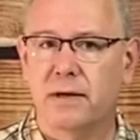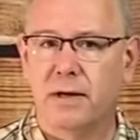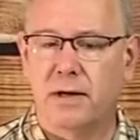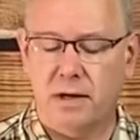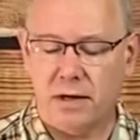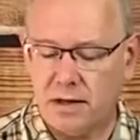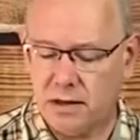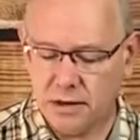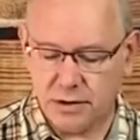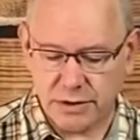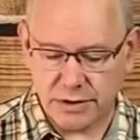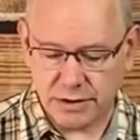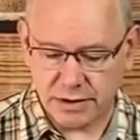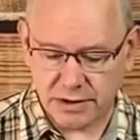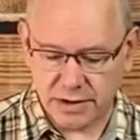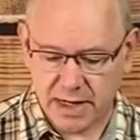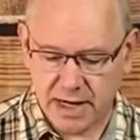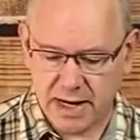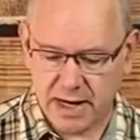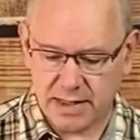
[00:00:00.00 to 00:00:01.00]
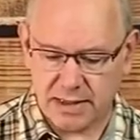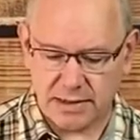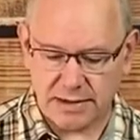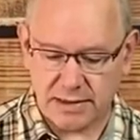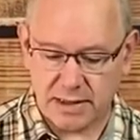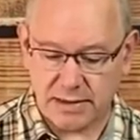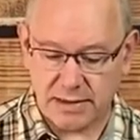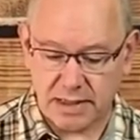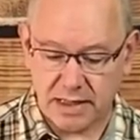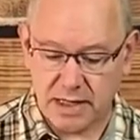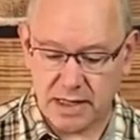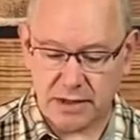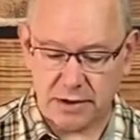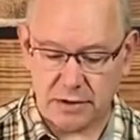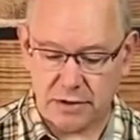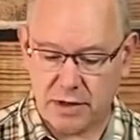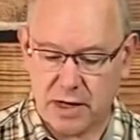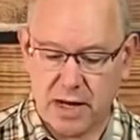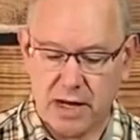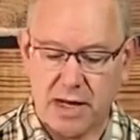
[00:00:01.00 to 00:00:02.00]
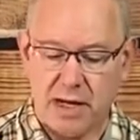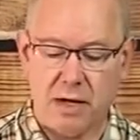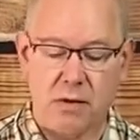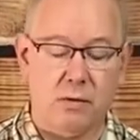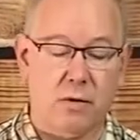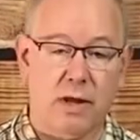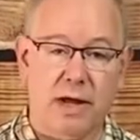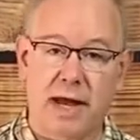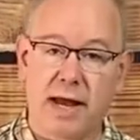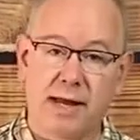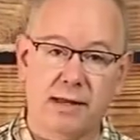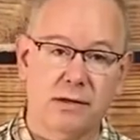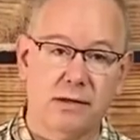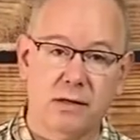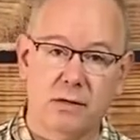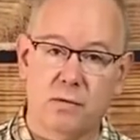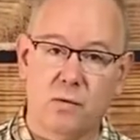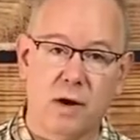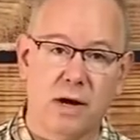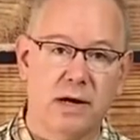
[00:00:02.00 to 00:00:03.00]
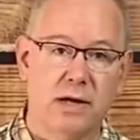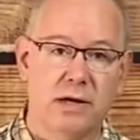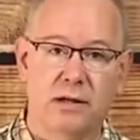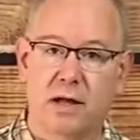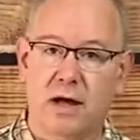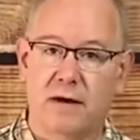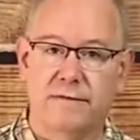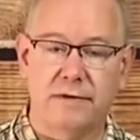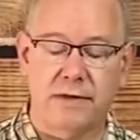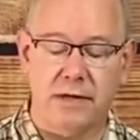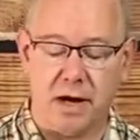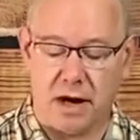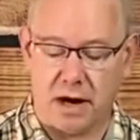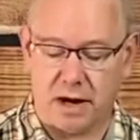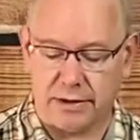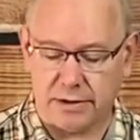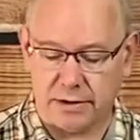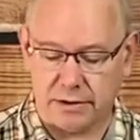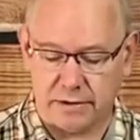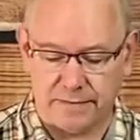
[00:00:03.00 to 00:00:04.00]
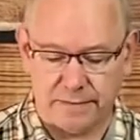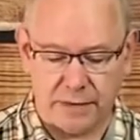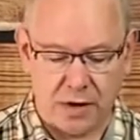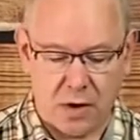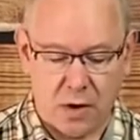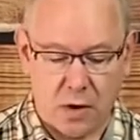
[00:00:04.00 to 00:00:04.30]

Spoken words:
You just can't. He says, either he will hate the one and love the other,